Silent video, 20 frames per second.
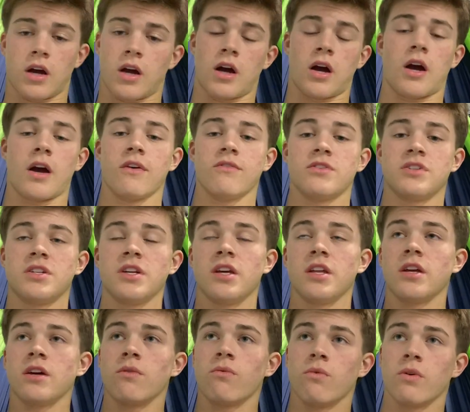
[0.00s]
I've seen
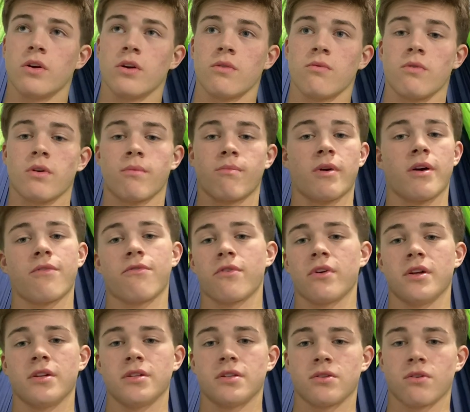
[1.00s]
it where one of my
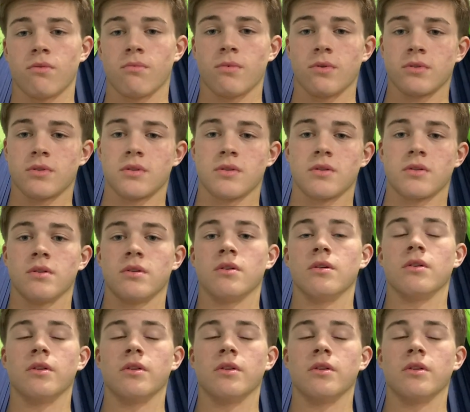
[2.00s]
friends almost,